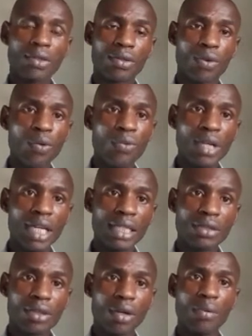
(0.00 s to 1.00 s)

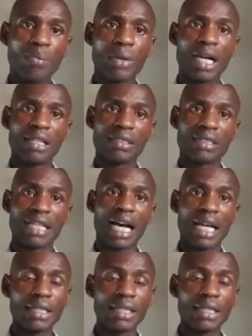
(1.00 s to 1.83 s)
covalent compounds are